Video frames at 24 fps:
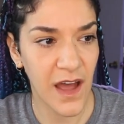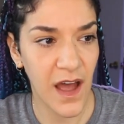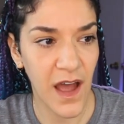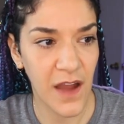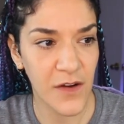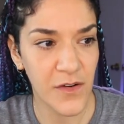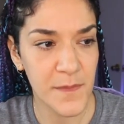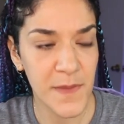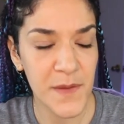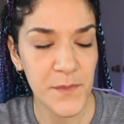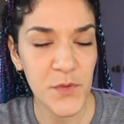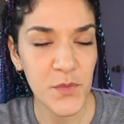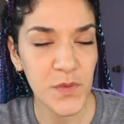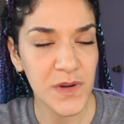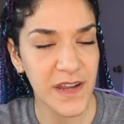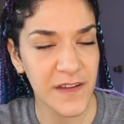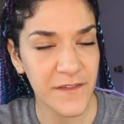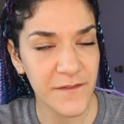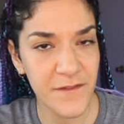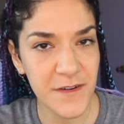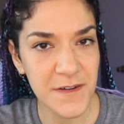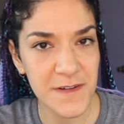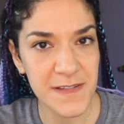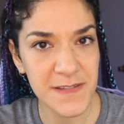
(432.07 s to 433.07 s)
I remember when I
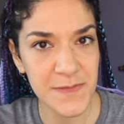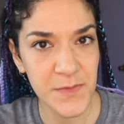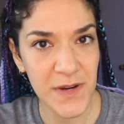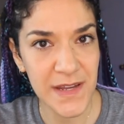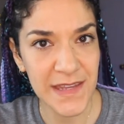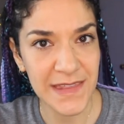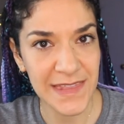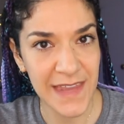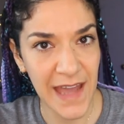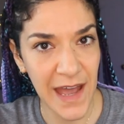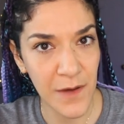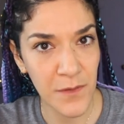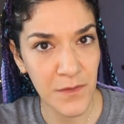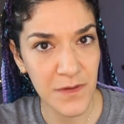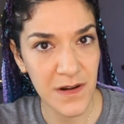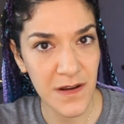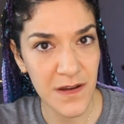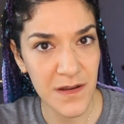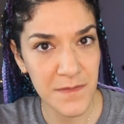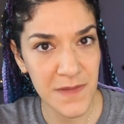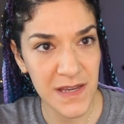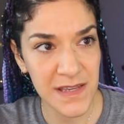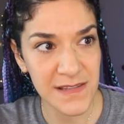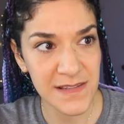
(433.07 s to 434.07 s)
first sprayed that one
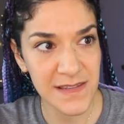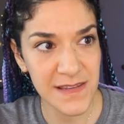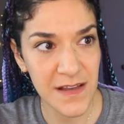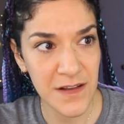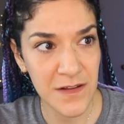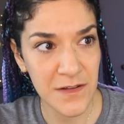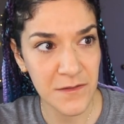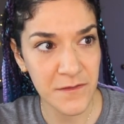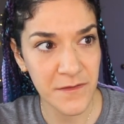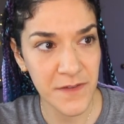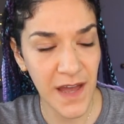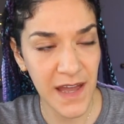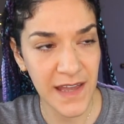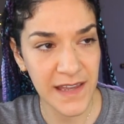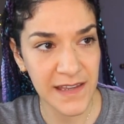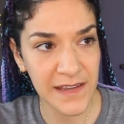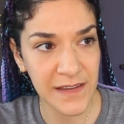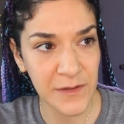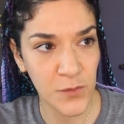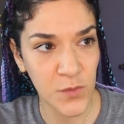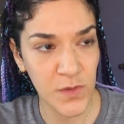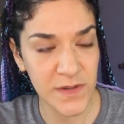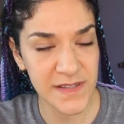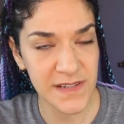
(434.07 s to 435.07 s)
on myself,
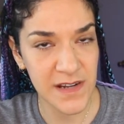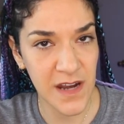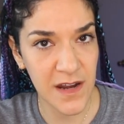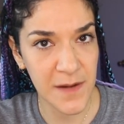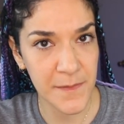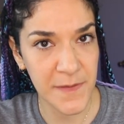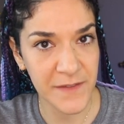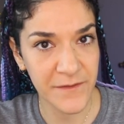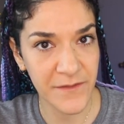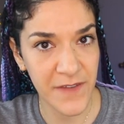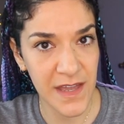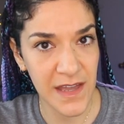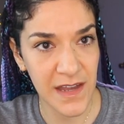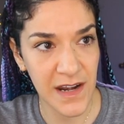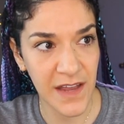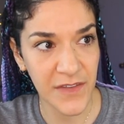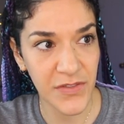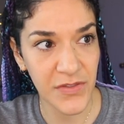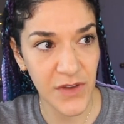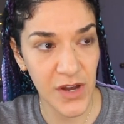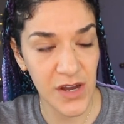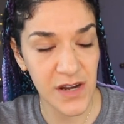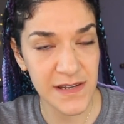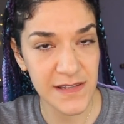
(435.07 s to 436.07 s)
I was not a big fan. I
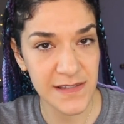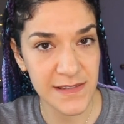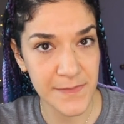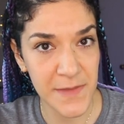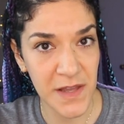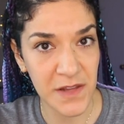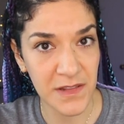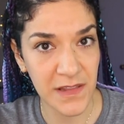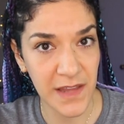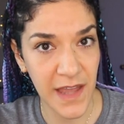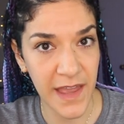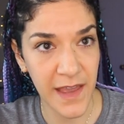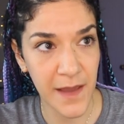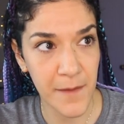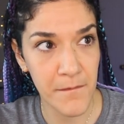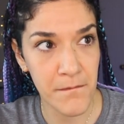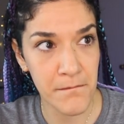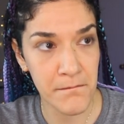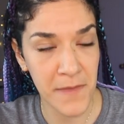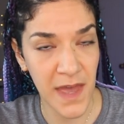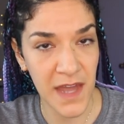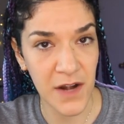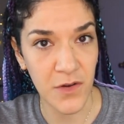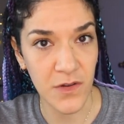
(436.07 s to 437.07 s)
thought it smelled like
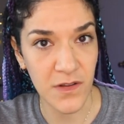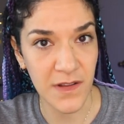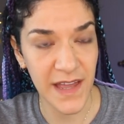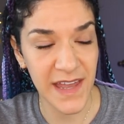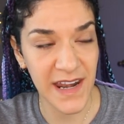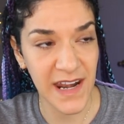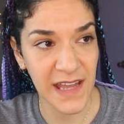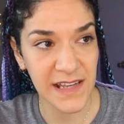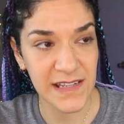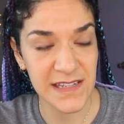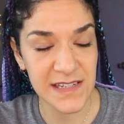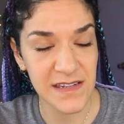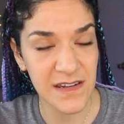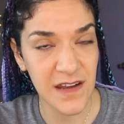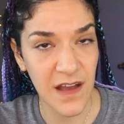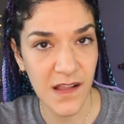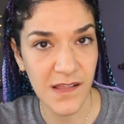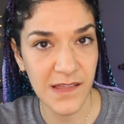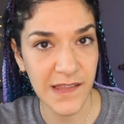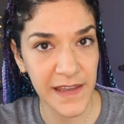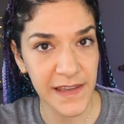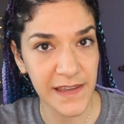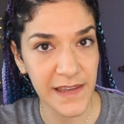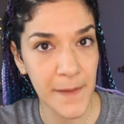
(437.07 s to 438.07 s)
metal and I did
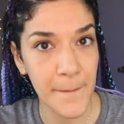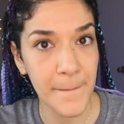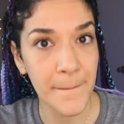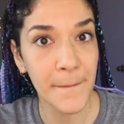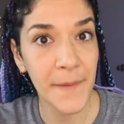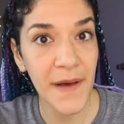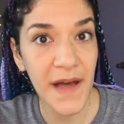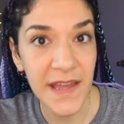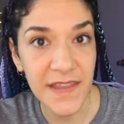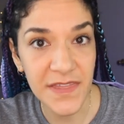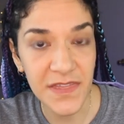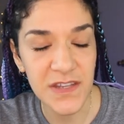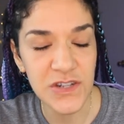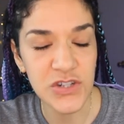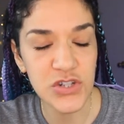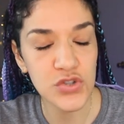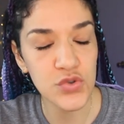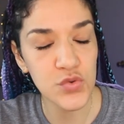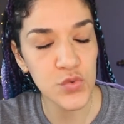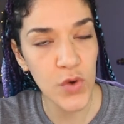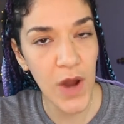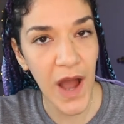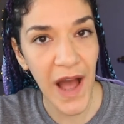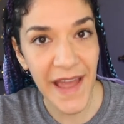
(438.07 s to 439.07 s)
not like it. But the
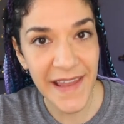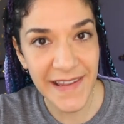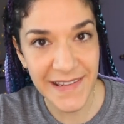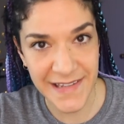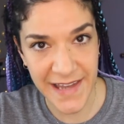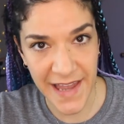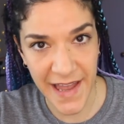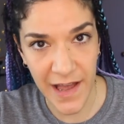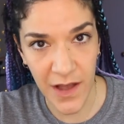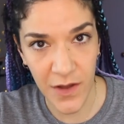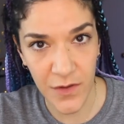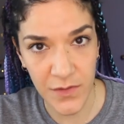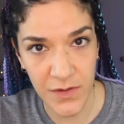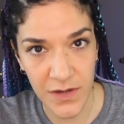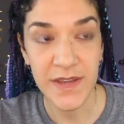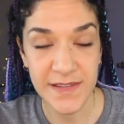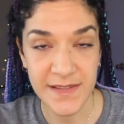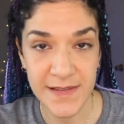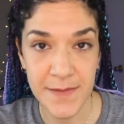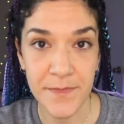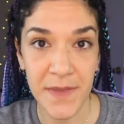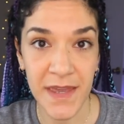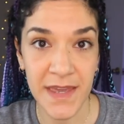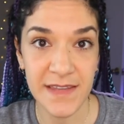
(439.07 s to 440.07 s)
dry down
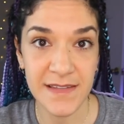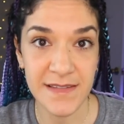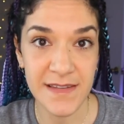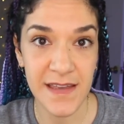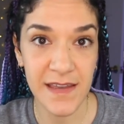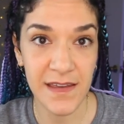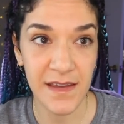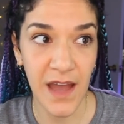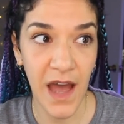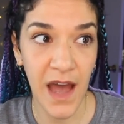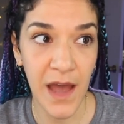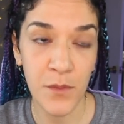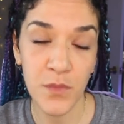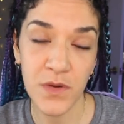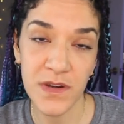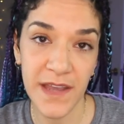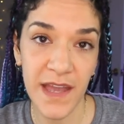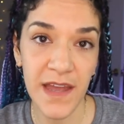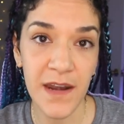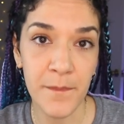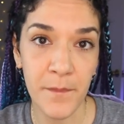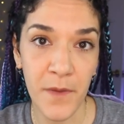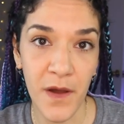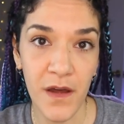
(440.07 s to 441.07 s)
is amazing. I would
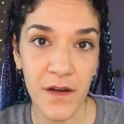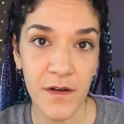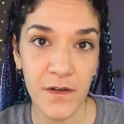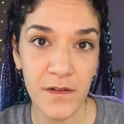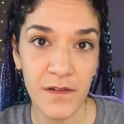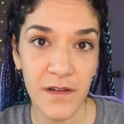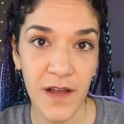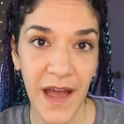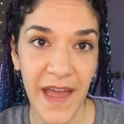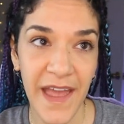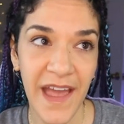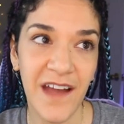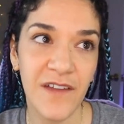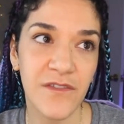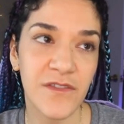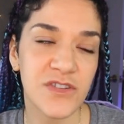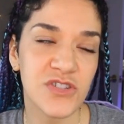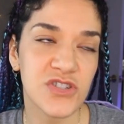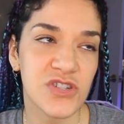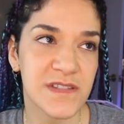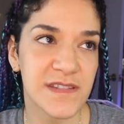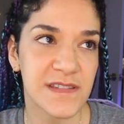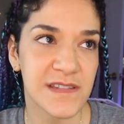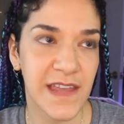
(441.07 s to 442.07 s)
get a bottle. I have
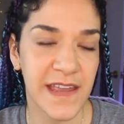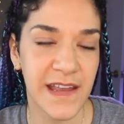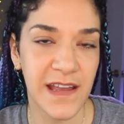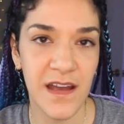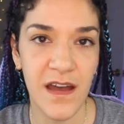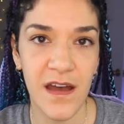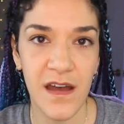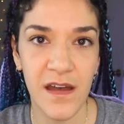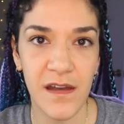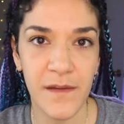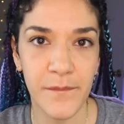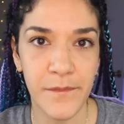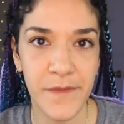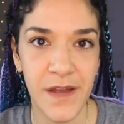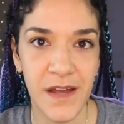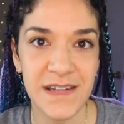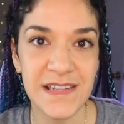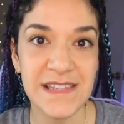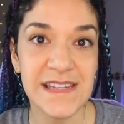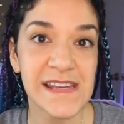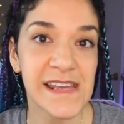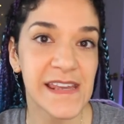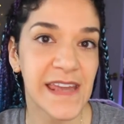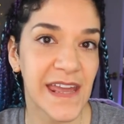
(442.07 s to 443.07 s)
just like a
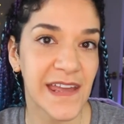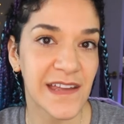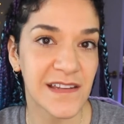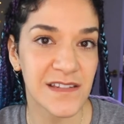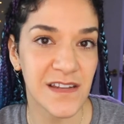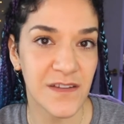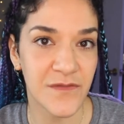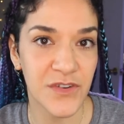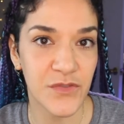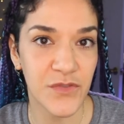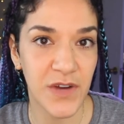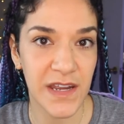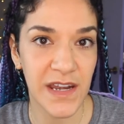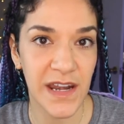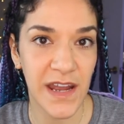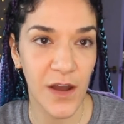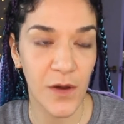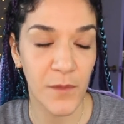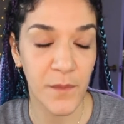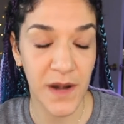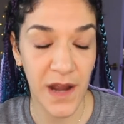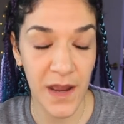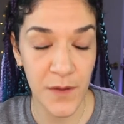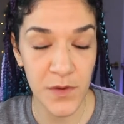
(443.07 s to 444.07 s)
decant of it right
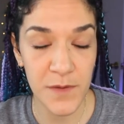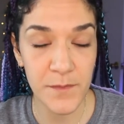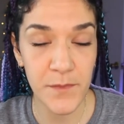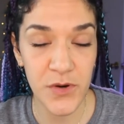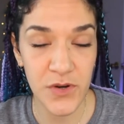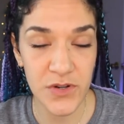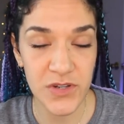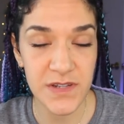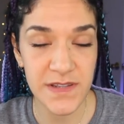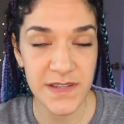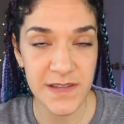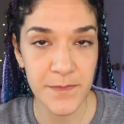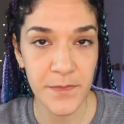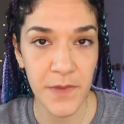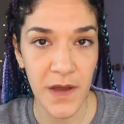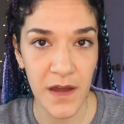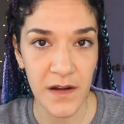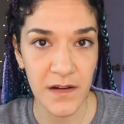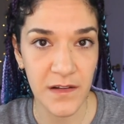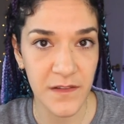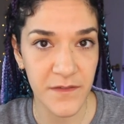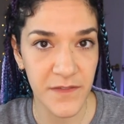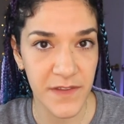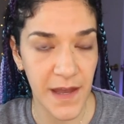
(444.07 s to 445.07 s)
now, but I would purchase a
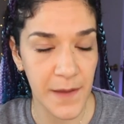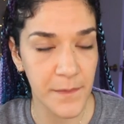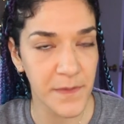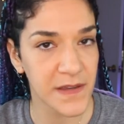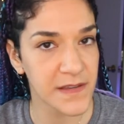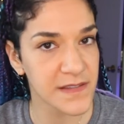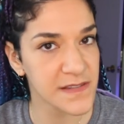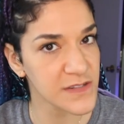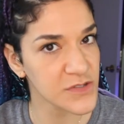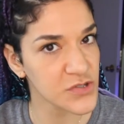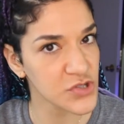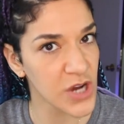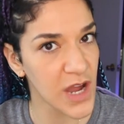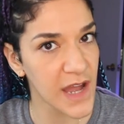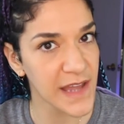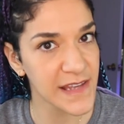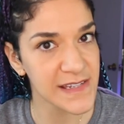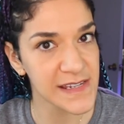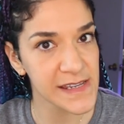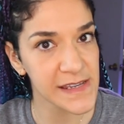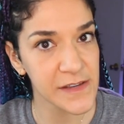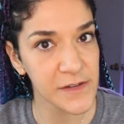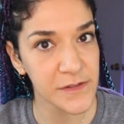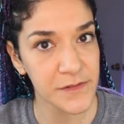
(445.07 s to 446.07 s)
bottle of that because the dry
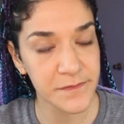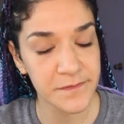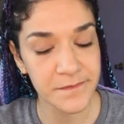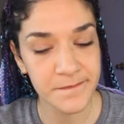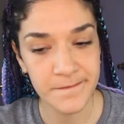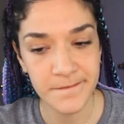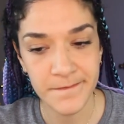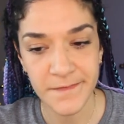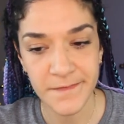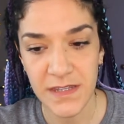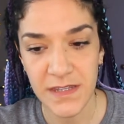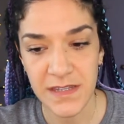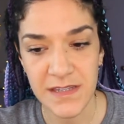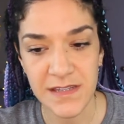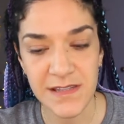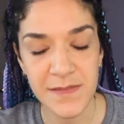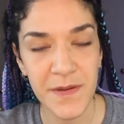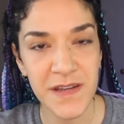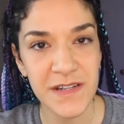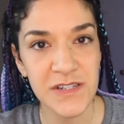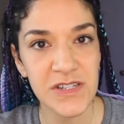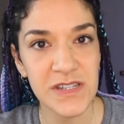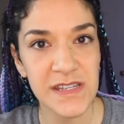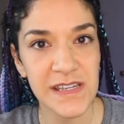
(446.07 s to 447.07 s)
down,
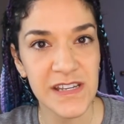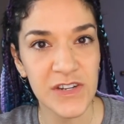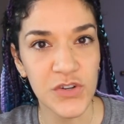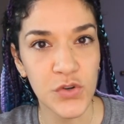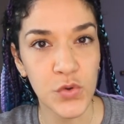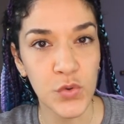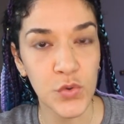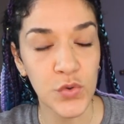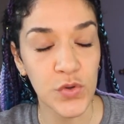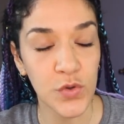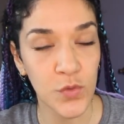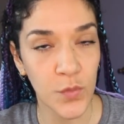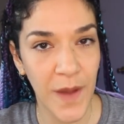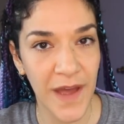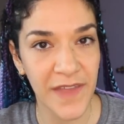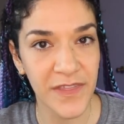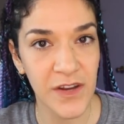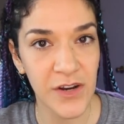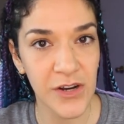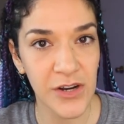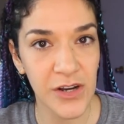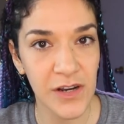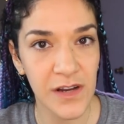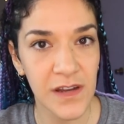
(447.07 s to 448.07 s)
especially in cool
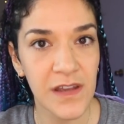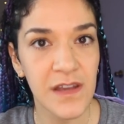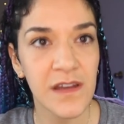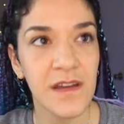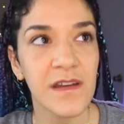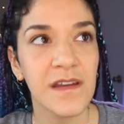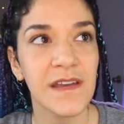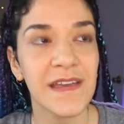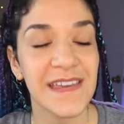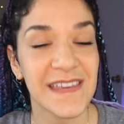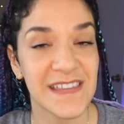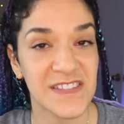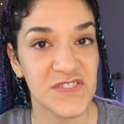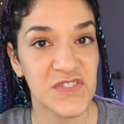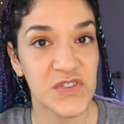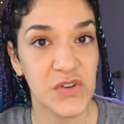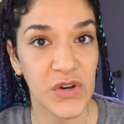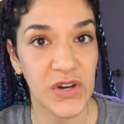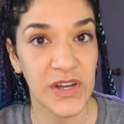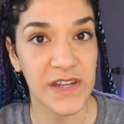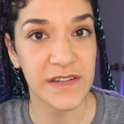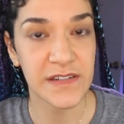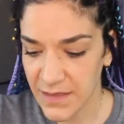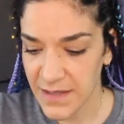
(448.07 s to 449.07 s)
weather, is
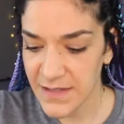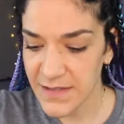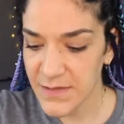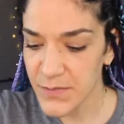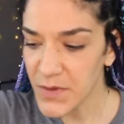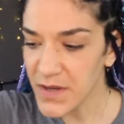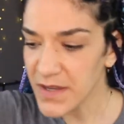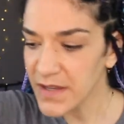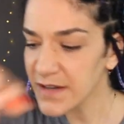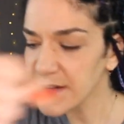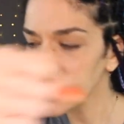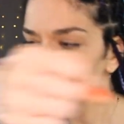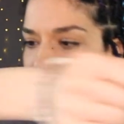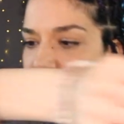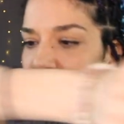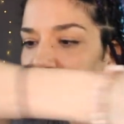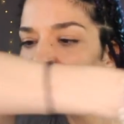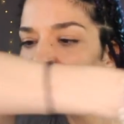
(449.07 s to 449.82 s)
good. This one,